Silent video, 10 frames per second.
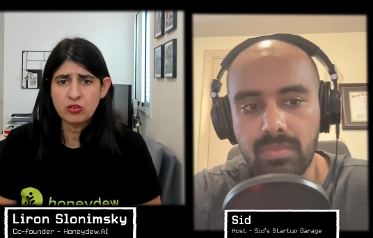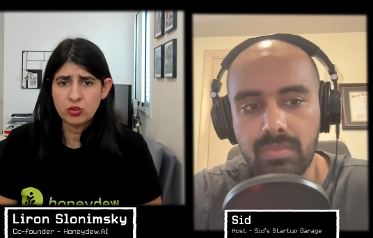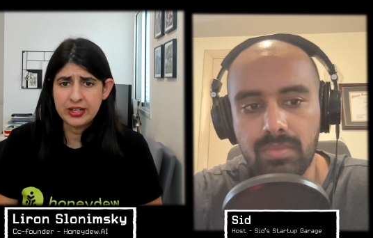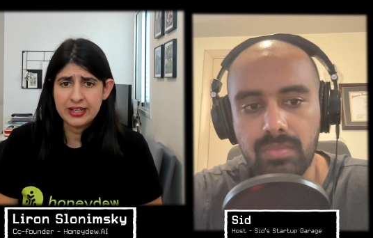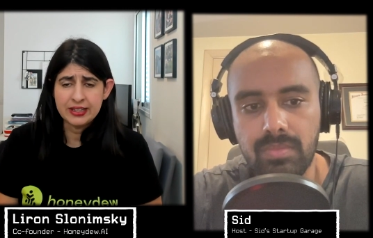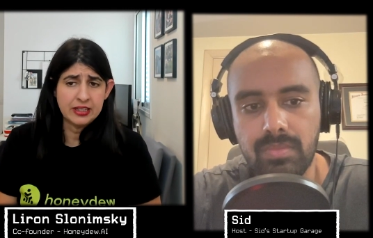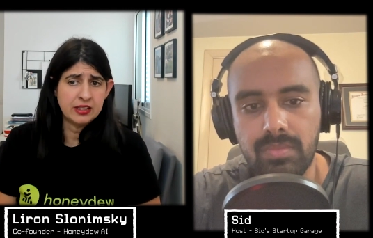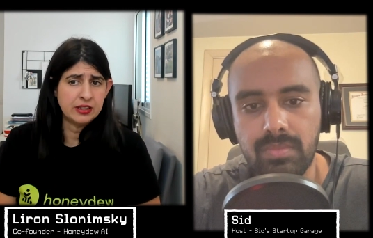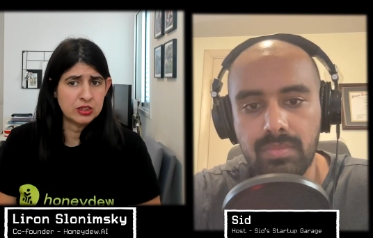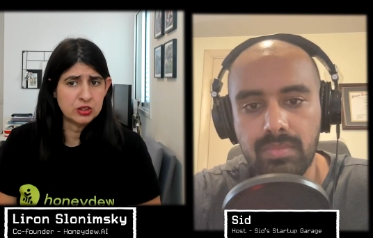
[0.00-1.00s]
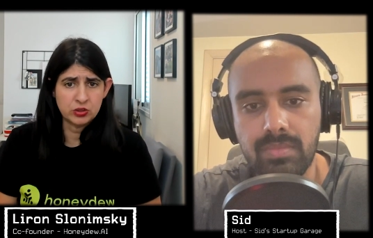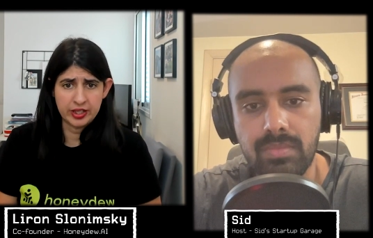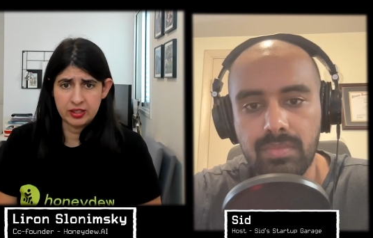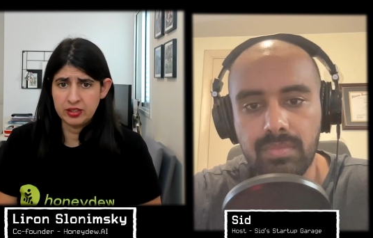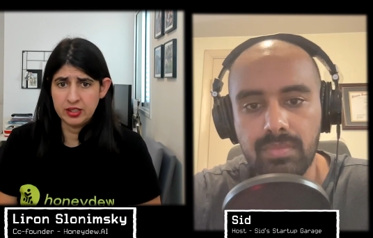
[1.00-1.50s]
Speaker 1: connecting, they're
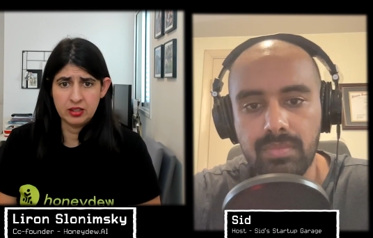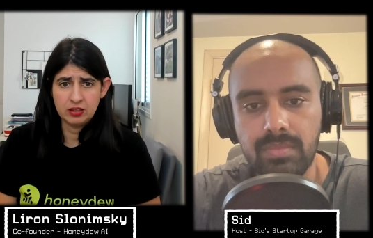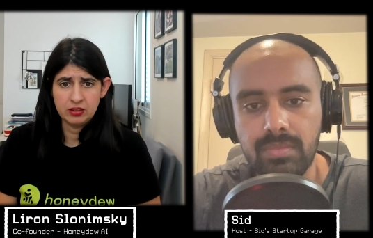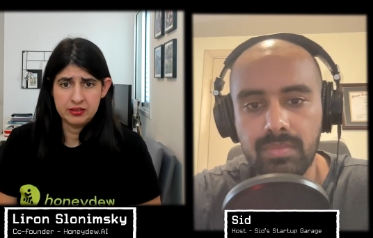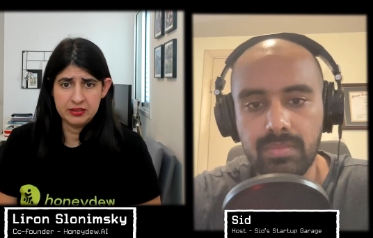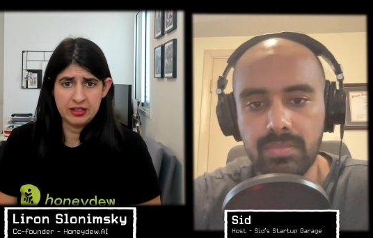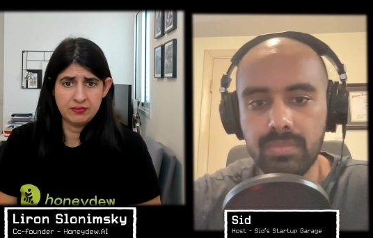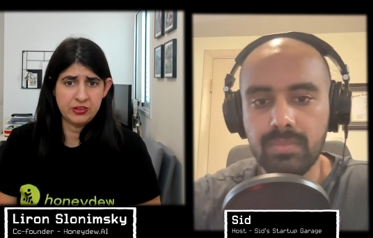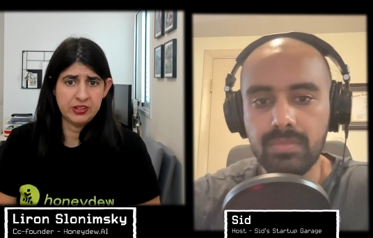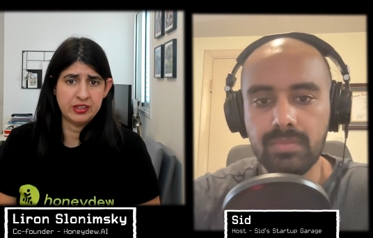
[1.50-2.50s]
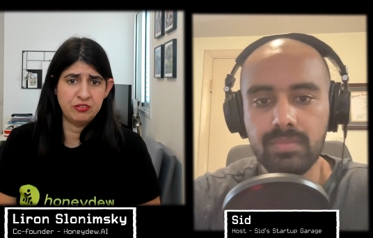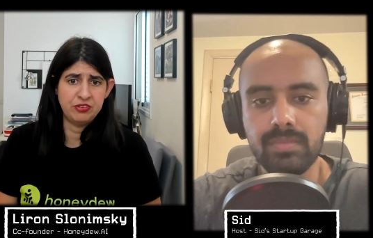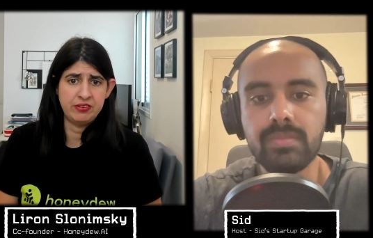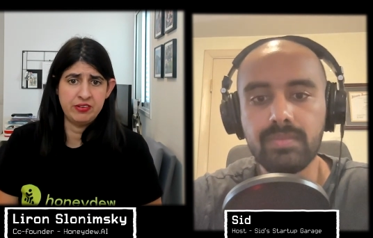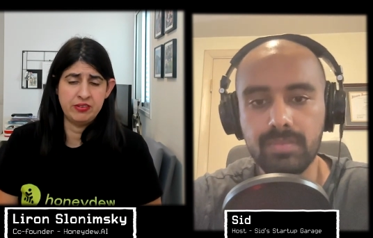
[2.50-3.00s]
connecting. The American
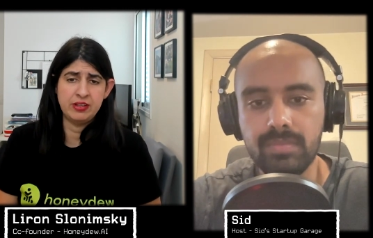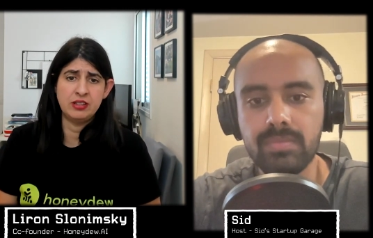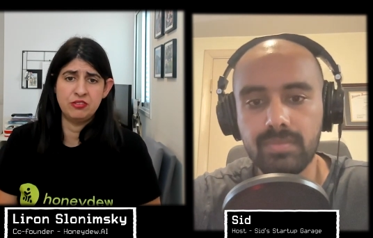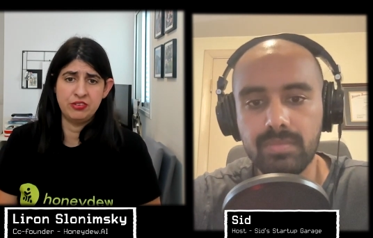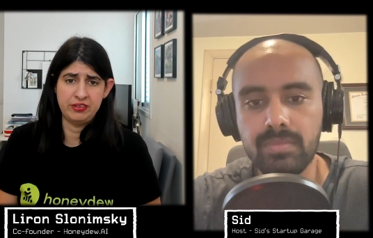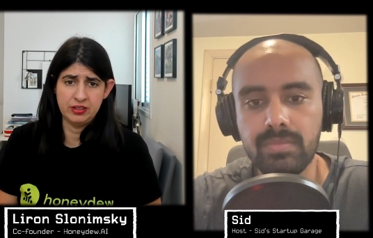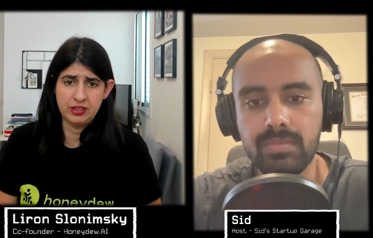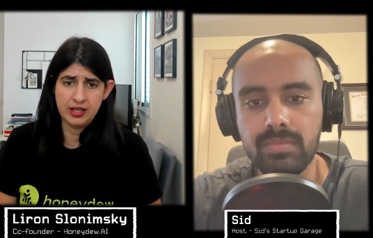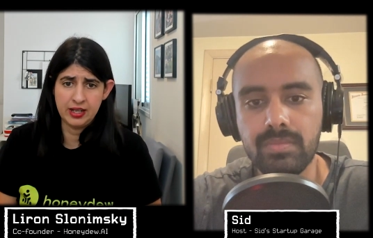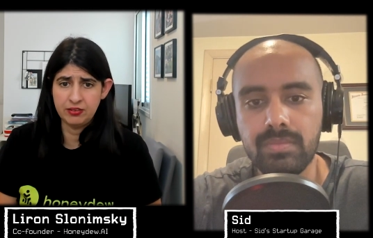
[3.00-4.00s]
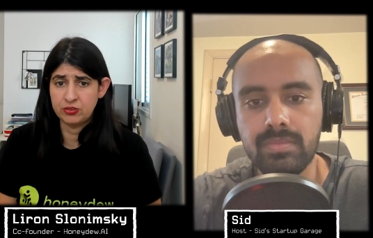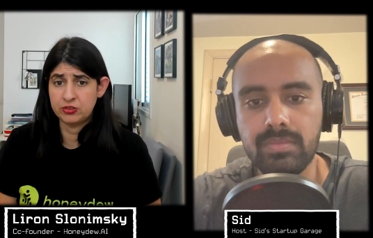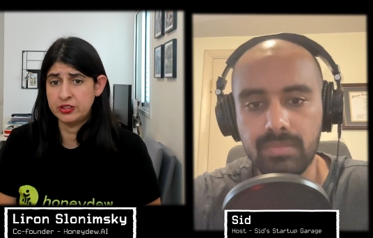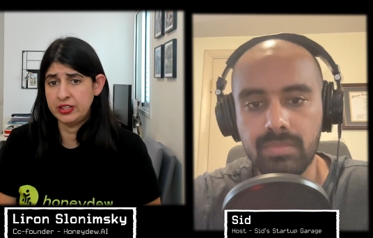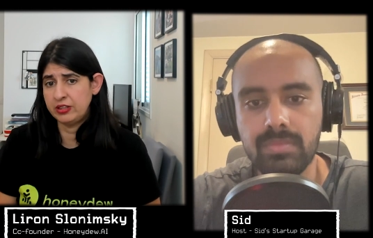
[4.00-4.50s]
VCs that invested in us
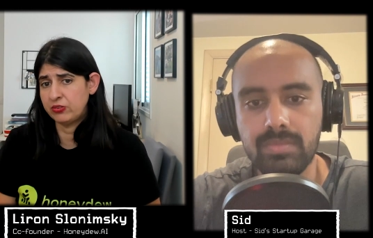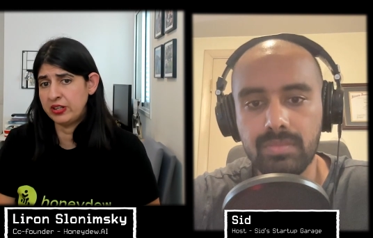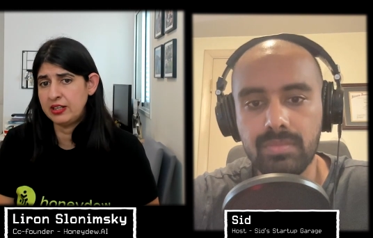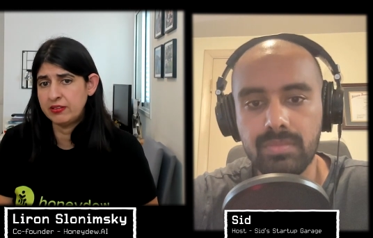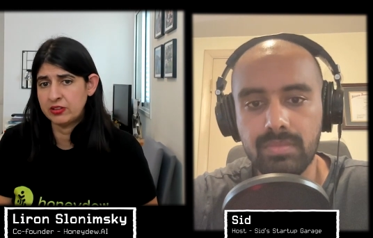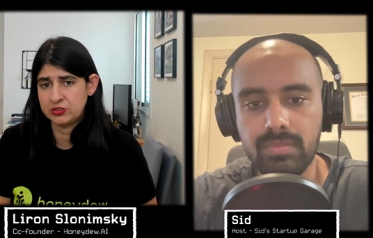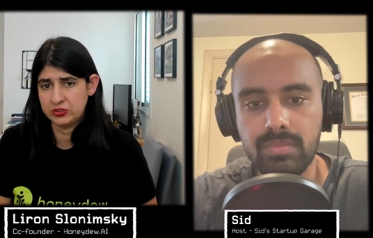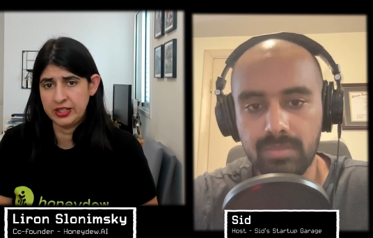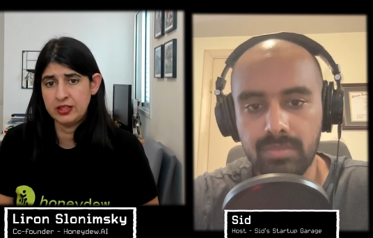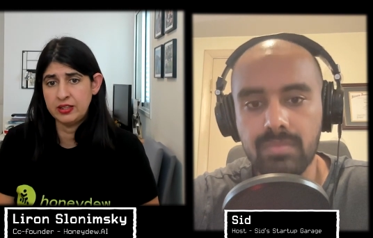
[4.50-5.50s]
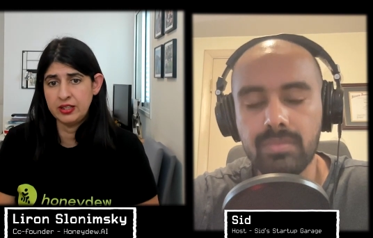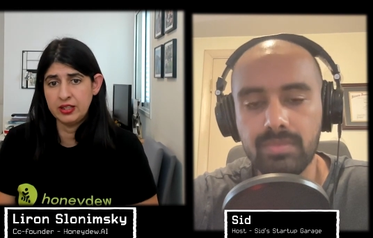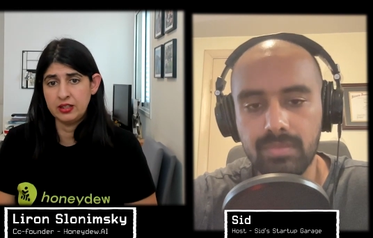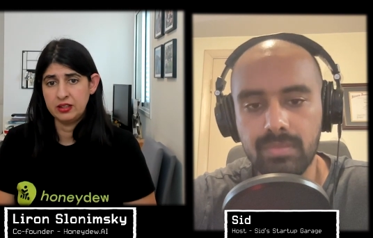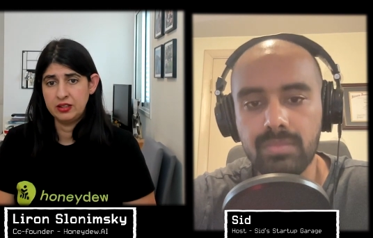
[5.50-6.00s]
or the Israelis are
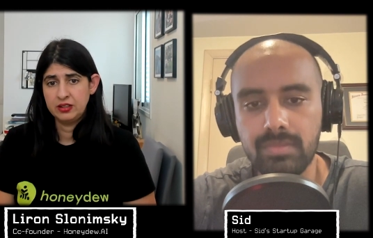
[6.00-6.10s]
connecting.